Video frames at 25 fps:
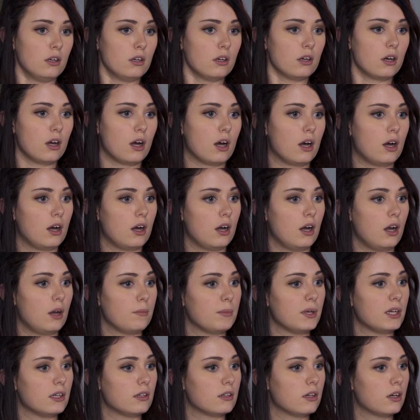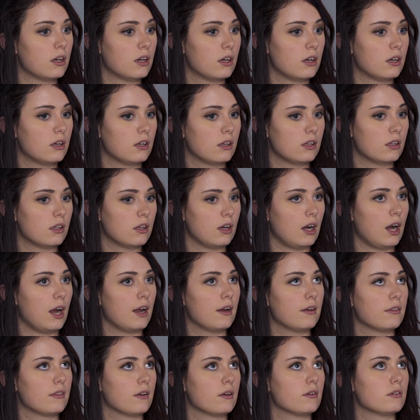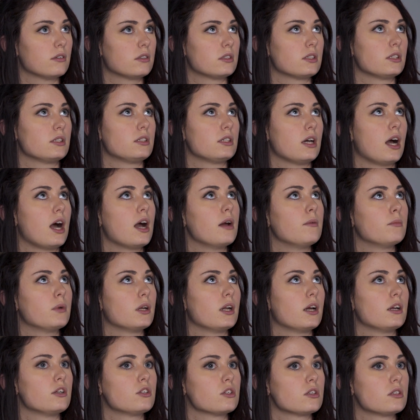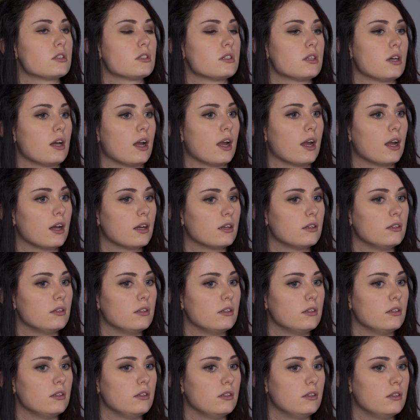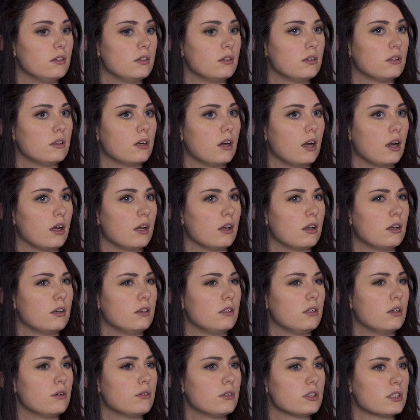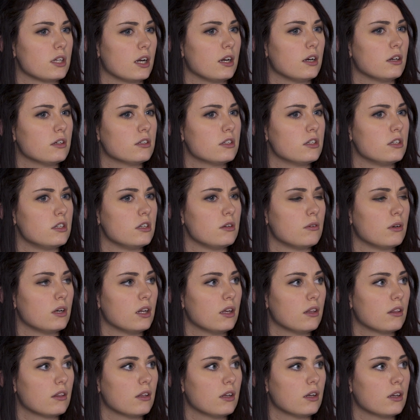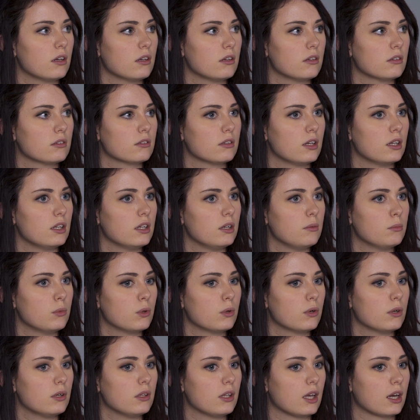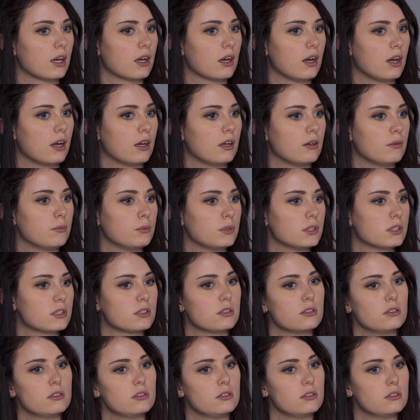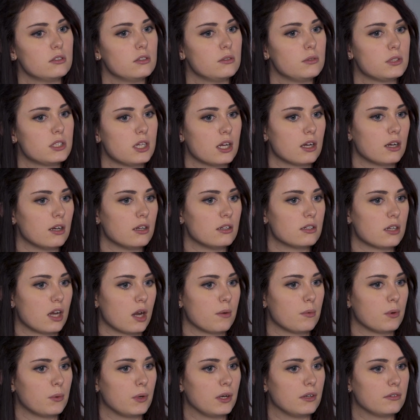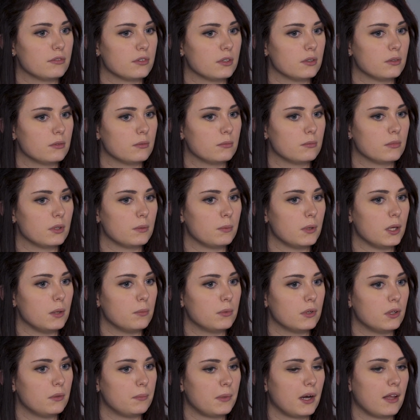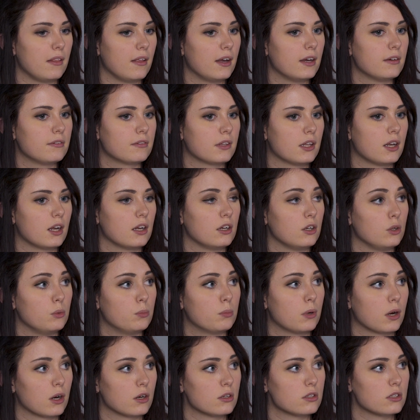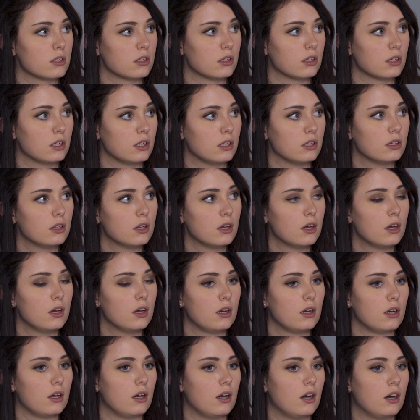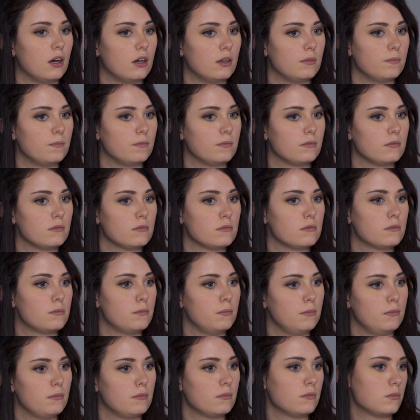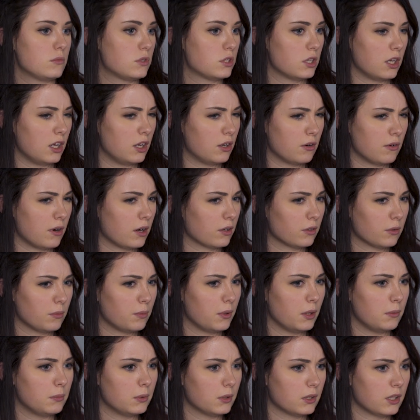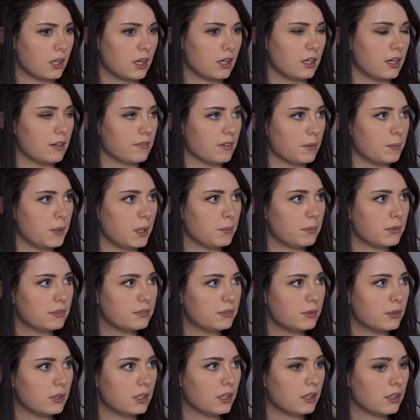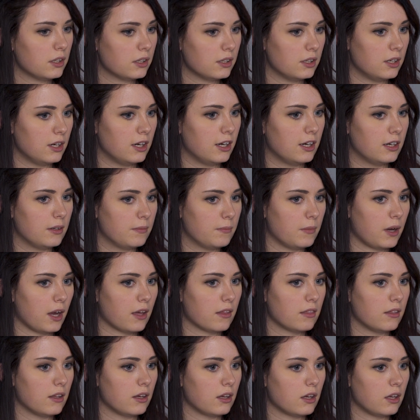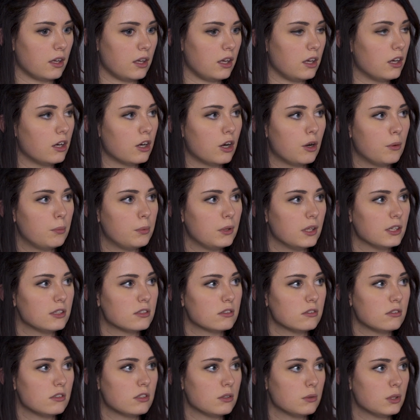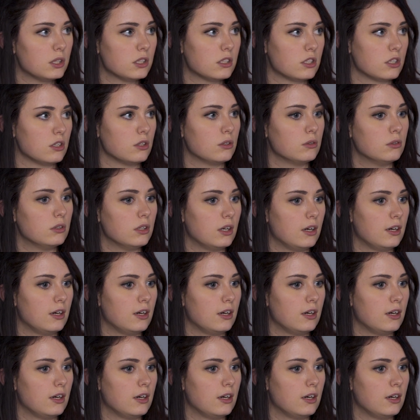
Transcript: I mean, there was a time when I had no desire to do anything anymore. Like, it was taking time away from the people in my life that I knew personally, to interact with people that I'd never met before. I think ego plays into it too.